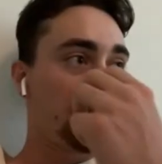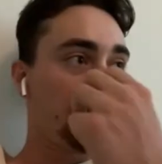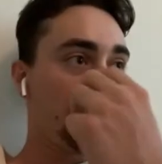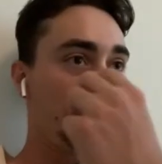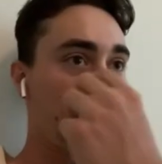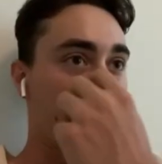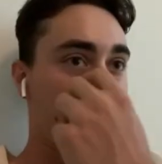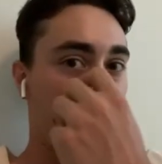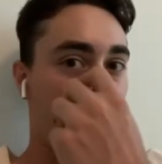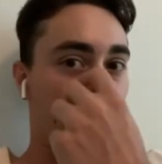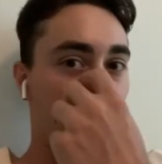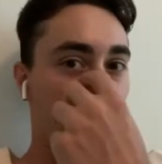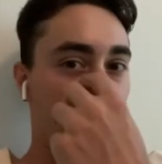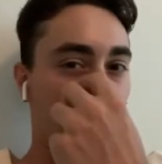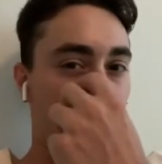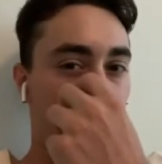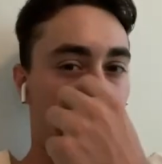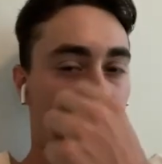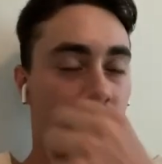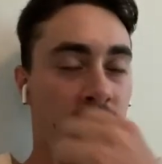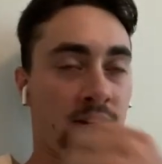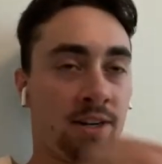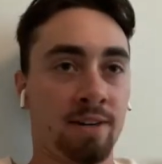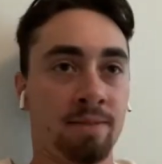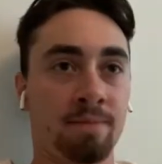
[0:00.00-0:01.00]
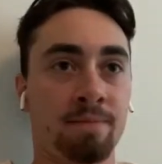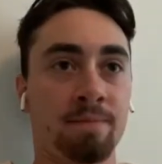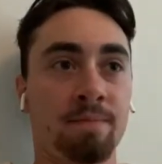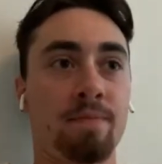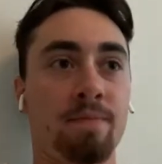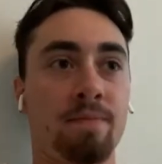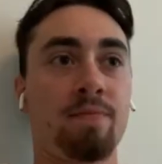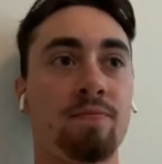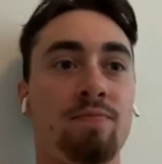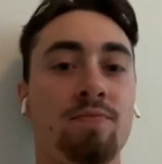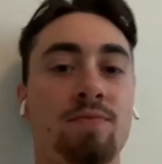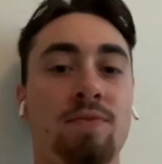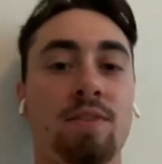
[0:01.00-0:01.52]
season I was throwing,
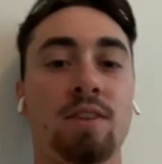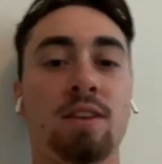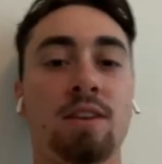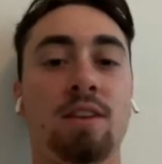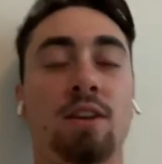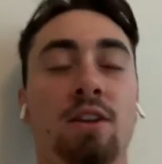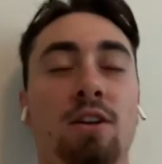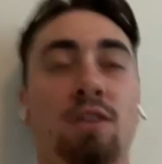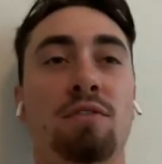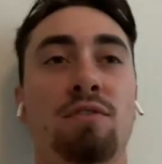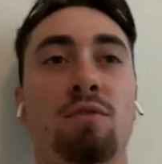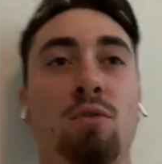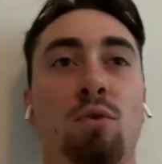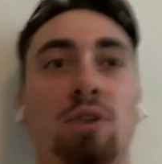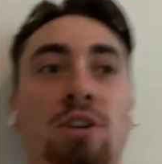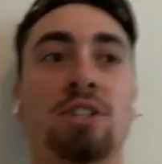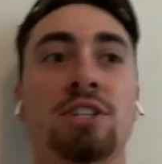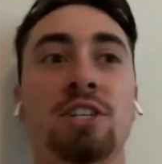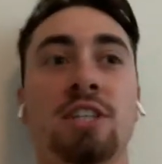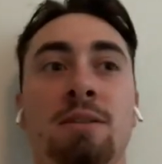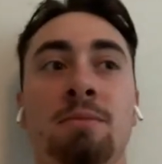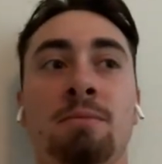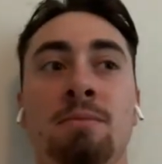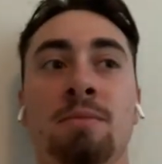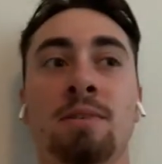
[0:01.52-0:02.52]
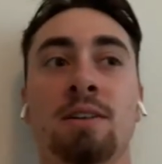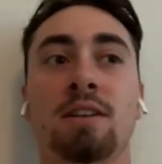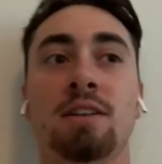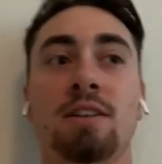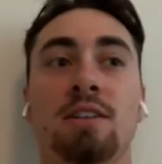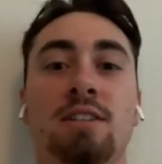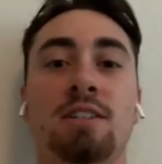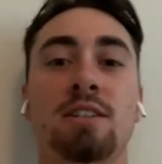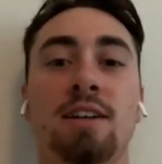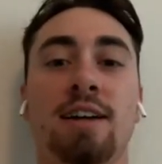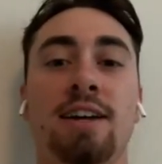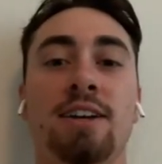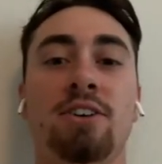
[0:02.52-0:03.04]
four seam,
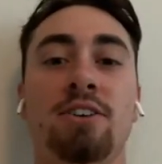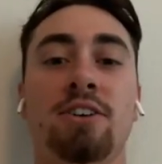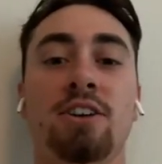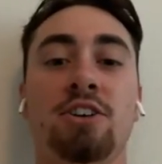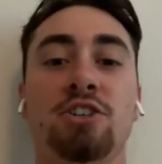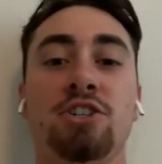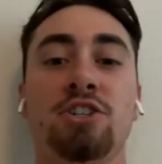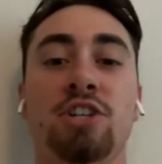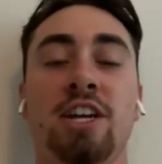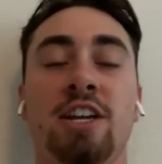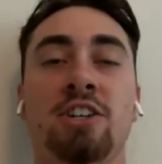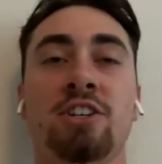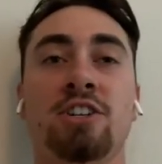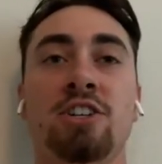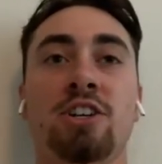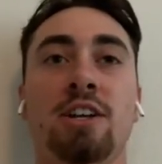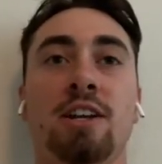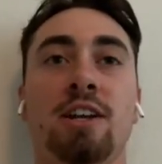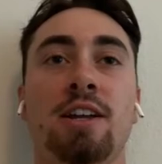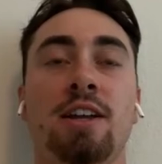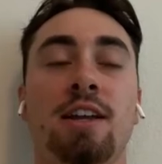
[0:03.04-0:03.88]
slider, and a change.